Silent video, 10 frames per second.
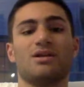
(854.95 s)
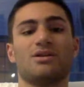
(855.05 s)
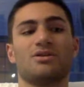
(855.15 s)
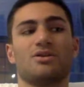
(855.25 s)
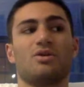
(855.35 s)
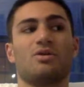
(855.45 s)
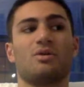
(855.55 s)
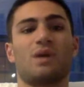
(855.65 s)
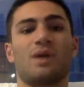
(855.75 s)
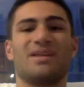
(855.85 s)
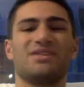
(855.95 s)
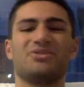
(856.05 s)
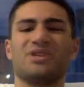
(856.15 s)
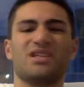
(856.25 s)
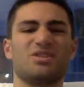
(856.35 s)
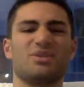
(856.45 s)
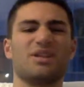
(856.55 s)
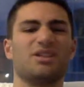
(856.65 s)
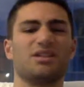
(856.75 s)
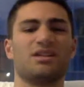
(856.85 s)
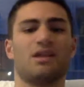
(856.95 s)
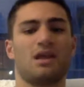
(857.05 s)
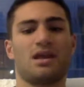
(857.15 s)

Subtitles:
So I mean, it's a tricky situation.